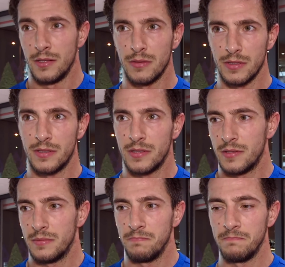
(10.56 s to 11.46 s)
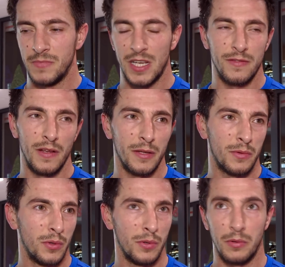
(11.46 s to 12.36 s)
it's a nice feeling
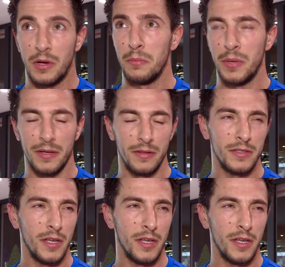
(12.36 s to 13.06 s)
to come back in the